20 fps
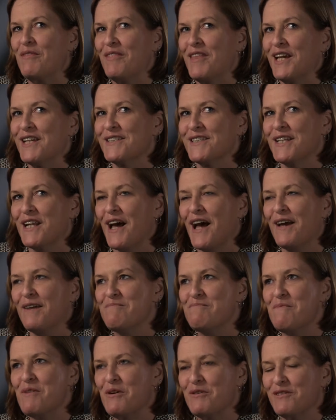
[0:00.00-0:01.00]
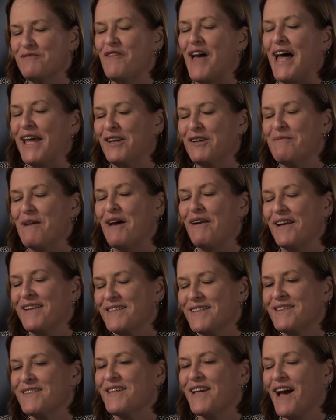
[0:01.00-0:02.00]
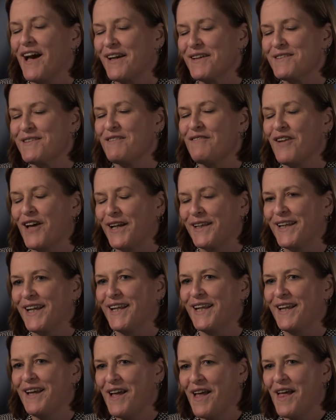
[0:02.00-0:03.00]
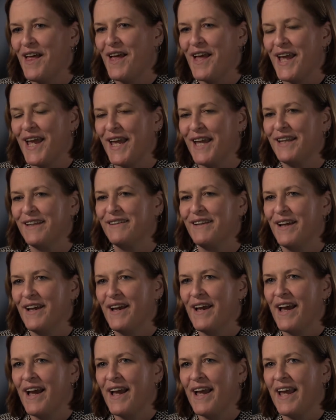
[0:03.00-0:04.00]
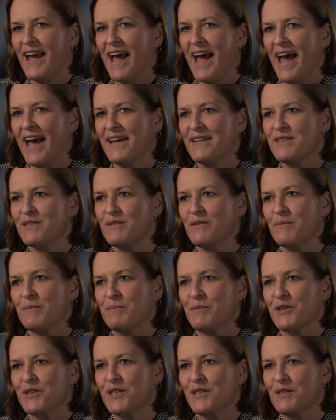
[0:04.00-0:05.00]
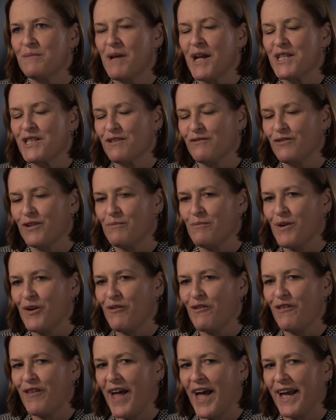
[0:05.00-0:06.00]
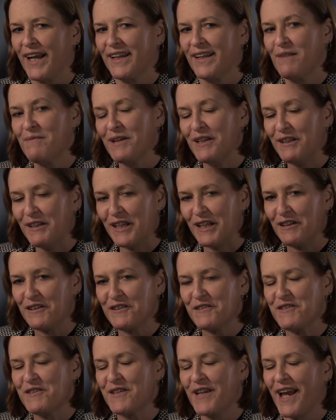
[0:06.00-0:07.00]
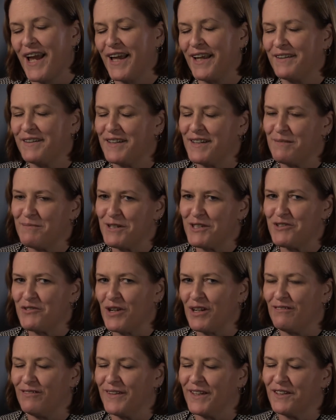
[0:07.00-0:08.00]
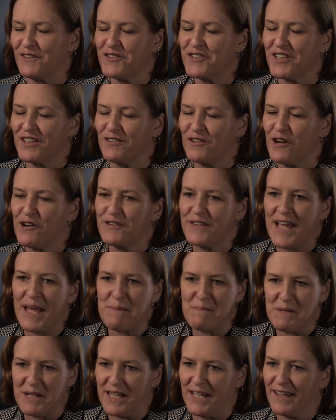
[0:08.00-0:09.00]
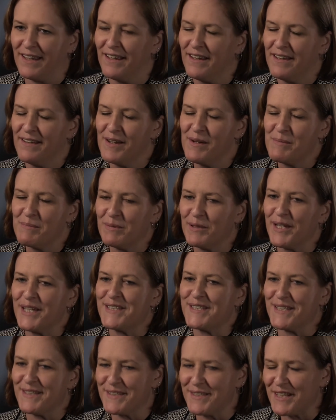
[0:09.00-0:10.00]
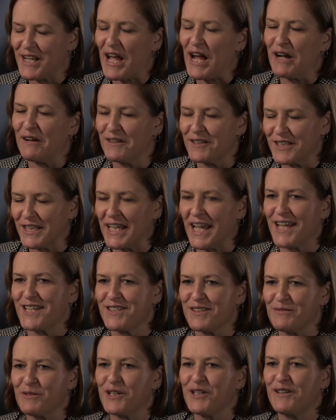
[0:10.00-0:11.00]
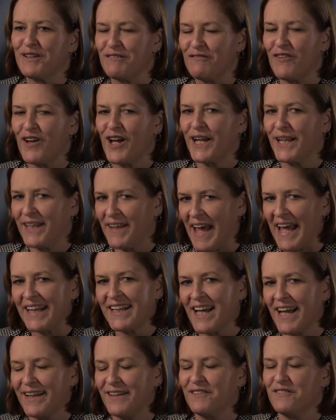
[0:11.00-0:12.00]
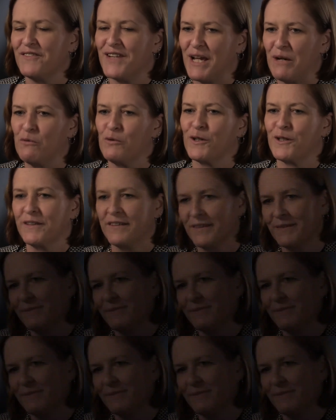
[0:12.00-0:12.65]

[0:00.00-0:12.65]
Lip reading: things that I most value about NCCI is the fact that it has participation from both academic leaders and administrative leaders, and there aren't that many places in higher education where you can find that kind of network.